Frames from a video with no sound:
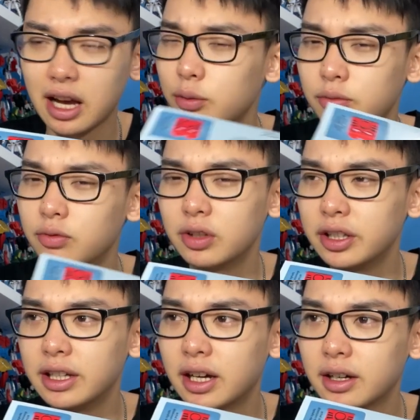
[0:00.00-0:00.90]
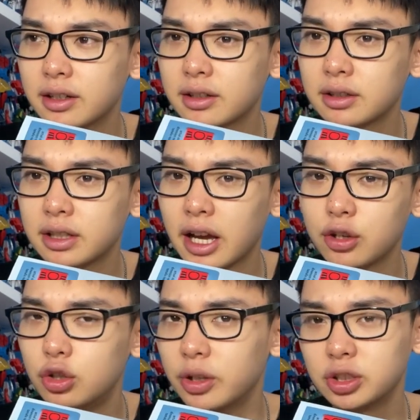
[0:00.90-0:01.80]
I don't really care
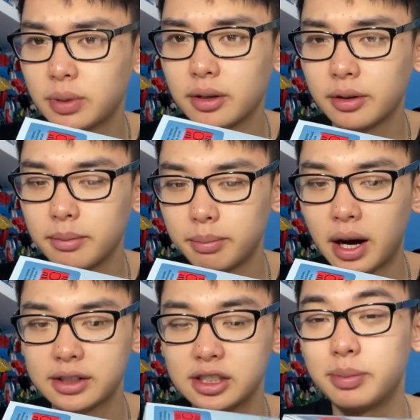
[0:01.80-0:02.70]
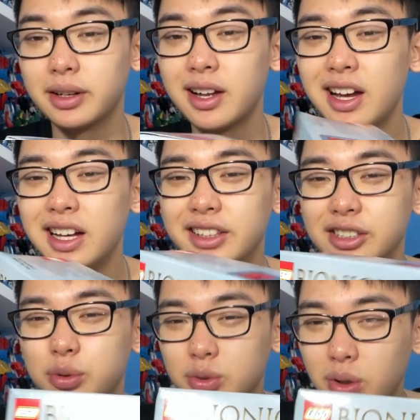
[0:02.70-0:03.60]
too much about boxes, but
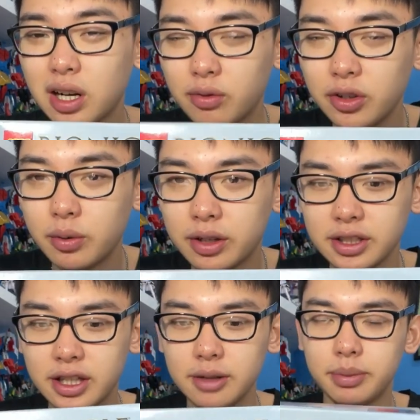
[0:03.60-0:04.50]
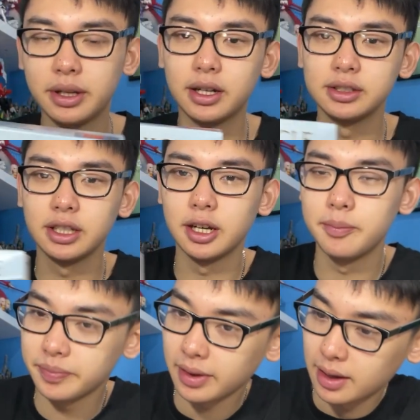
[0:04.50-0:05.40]
this was one I really wanted to keep because
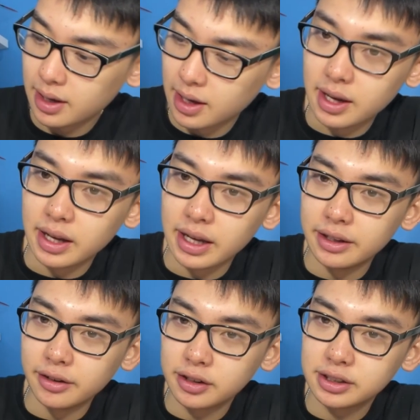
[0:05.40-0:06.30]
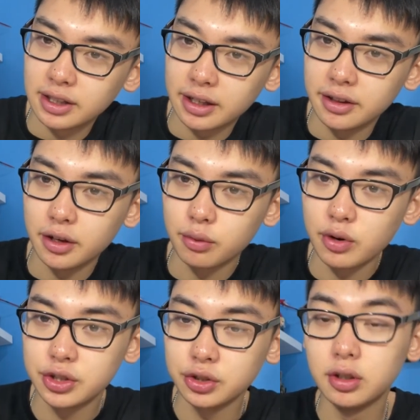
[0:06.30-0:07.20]
it looks like the
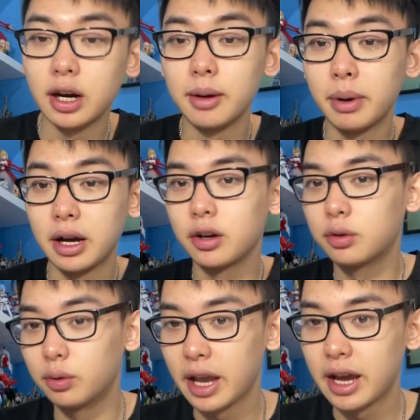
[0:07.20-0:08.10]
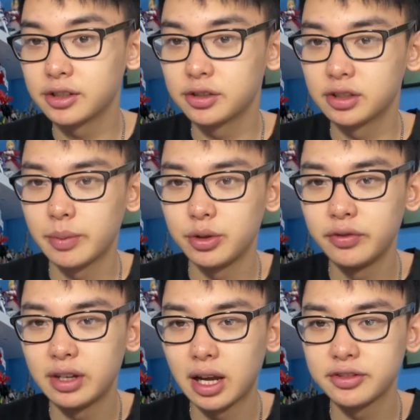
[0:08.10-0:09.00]
original Bionicle canisters. I mean, you
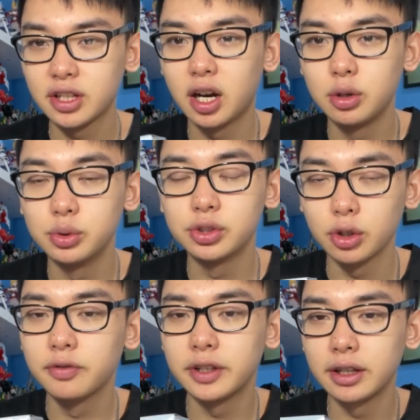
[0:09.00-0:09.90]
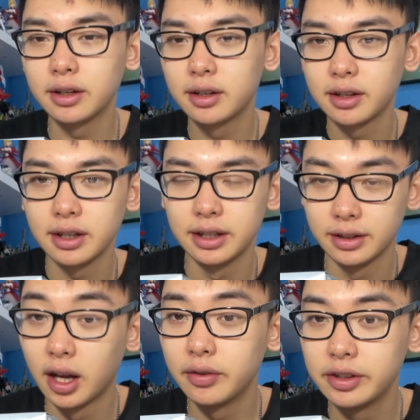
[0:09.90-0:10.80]
even have Tahu surfing in
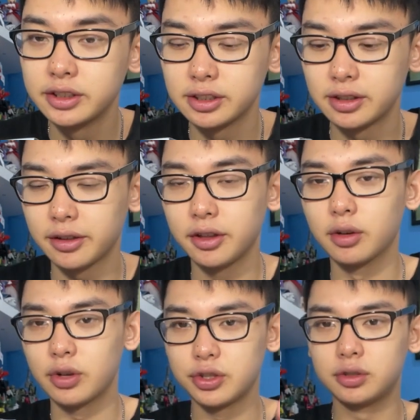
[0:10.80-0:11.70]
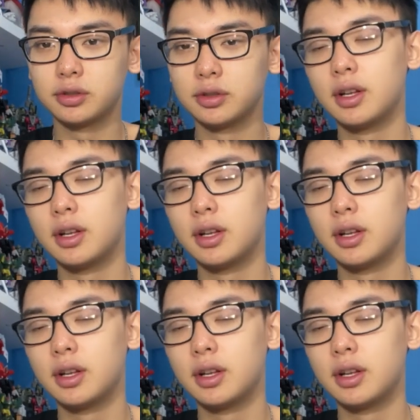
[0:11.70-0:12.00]
lava, just like the original